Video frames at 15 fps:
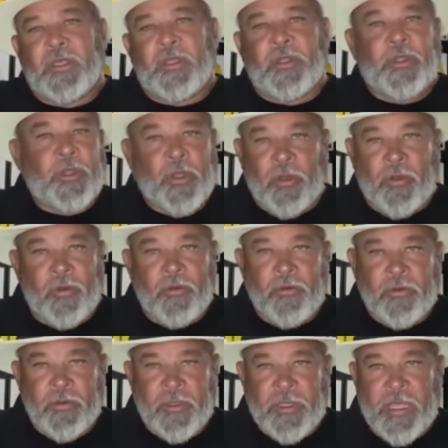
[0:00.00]
No,
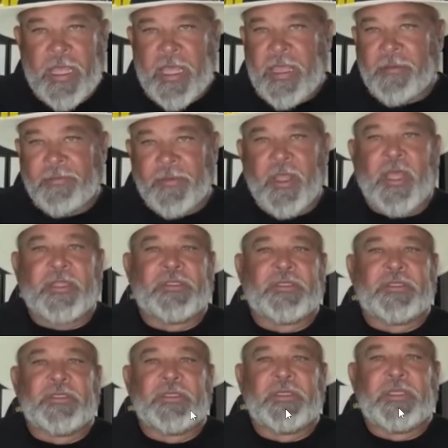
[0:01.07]
I'm
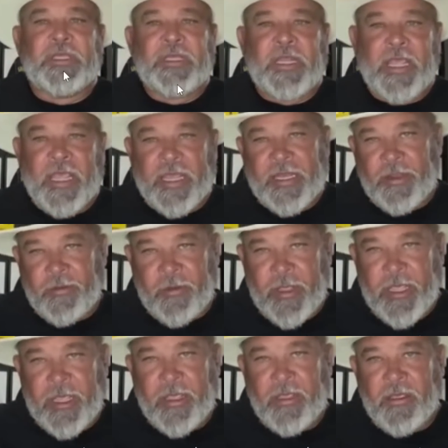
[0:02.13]
not in any
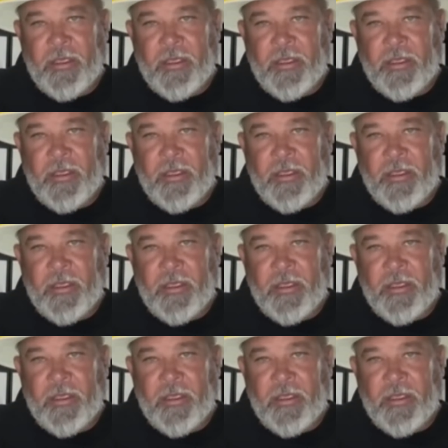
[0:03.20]
way